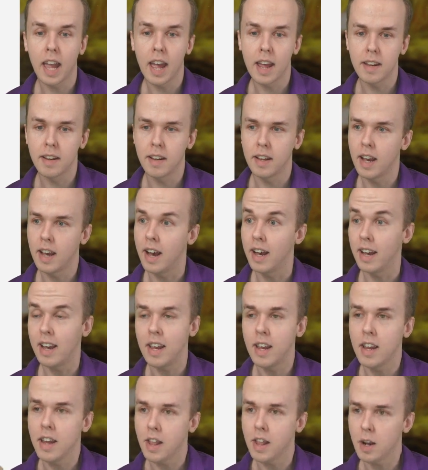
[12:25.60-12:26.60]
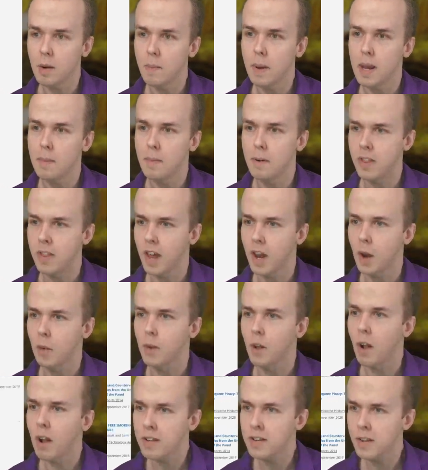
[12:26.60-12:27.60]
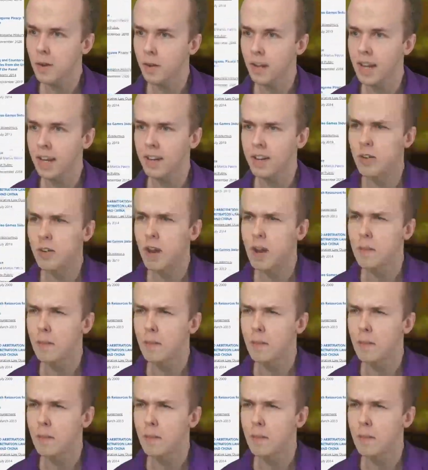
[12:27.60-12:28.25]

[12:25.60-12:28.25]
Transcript: again in another paper that I will also link to,